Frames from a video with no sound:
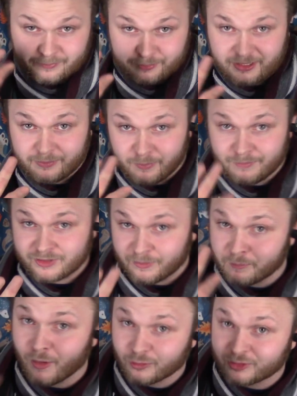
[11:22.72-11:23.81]

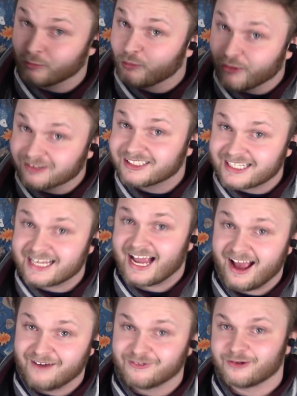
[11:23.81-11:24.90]
the worst thing
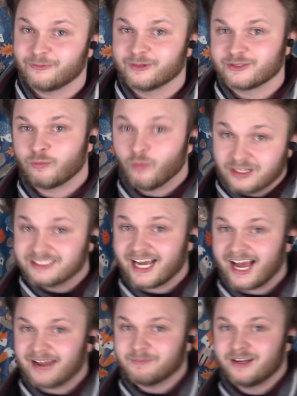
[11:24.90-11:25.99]
ever was one
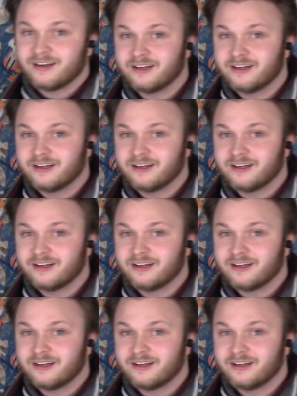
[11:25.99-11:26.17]
time